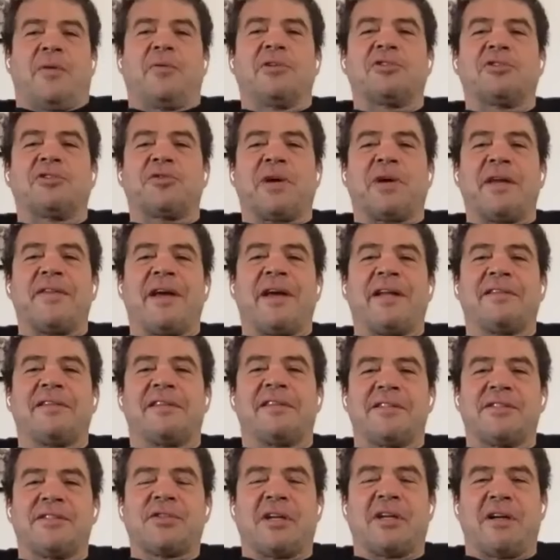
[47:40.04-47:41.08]
try that
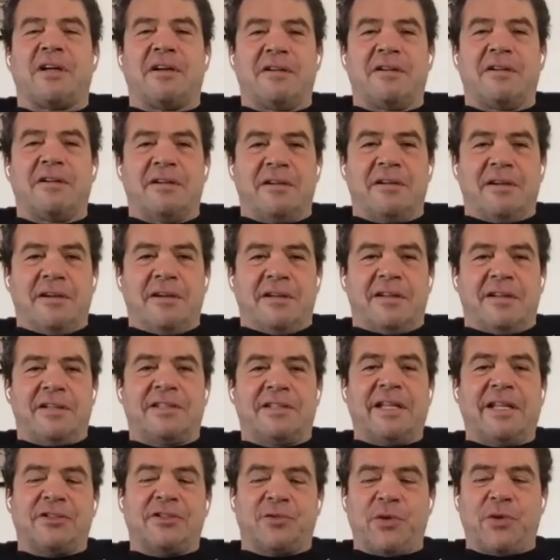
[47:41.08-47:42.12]
this uh, this
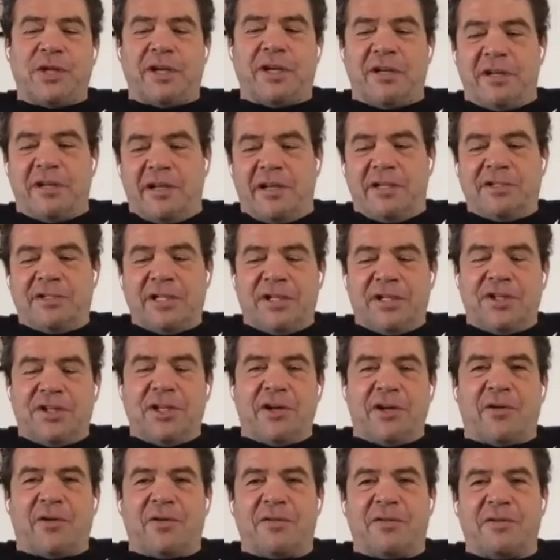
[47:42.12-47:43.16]
next week in, in San
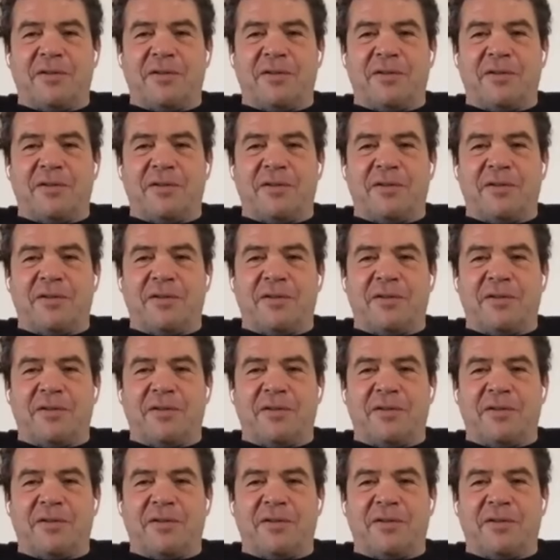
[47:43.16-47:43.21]
Diego.